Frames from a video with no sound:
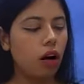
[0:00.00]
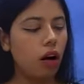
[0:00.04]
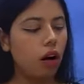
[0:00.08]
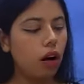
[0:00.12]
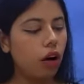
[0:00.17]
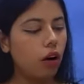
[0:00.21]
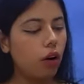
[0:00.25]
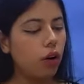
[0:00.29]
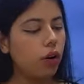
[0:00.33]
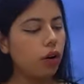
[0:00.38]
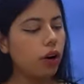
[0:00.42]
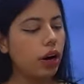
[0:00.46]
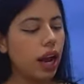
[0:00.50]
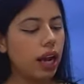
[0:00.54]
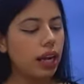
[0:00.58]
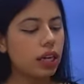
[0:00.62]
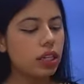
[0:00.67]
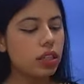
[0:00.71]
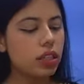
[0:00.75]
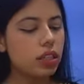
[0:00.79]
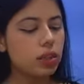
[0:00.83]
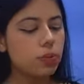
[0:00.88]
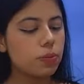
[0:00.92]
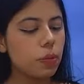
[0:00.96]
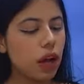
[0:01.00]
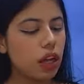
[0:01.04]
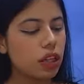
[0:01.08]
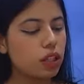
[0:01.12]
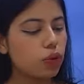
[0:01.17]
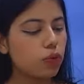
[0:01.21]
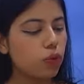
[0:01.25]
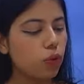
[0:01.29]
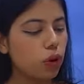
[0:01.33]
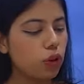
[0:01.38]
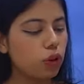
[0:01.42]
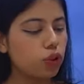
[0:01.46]
Rice
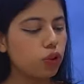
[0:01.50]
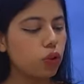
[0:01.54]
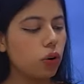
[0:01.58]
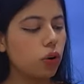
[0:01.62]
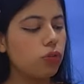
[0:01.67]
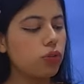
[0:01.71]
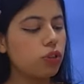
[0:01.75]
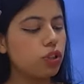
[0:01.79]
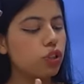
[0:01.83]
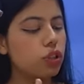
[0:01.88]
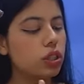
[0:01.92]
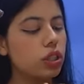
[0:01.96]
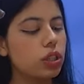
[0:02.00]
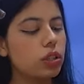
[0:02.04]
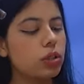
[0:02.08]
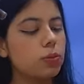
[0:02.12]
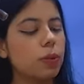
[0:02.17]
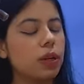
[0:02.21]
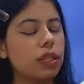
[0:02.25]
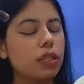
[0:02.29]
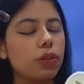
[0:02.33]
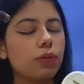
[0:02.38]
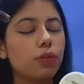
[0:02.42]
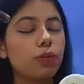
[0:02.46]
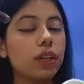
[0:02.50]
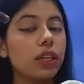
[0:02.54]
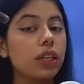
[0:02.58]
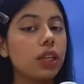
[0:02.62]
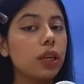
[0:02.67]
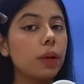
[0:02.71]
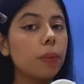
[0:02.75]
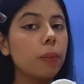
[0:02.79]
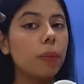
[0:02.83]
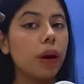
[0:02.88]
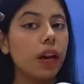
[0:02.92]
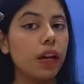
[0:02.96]
Mask Washer, which is
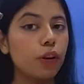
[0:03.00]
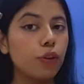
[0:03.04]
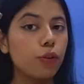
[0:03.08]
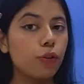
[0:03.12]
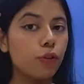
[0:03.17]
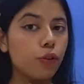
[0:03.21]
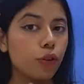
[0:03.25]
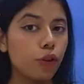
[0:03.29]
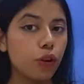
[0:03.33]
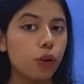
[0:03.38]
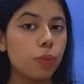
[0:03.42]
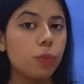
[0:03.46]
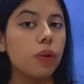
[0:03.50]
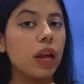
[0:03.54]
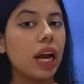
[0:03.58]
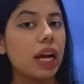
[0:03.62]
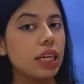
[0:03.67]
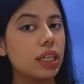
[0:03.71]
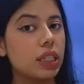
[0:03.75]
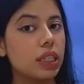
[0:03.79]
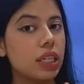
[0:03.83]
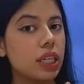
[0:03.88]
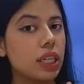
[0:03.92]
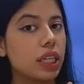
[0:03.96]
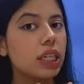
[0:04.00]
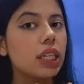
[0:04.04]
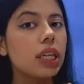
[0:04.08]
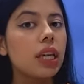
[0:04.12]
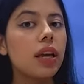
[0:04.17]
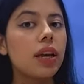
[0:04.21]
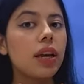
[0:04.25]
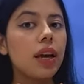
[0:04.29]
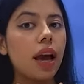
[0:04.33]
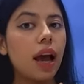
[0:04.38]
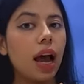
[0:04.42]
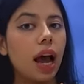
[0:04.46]
specifically meant for brightening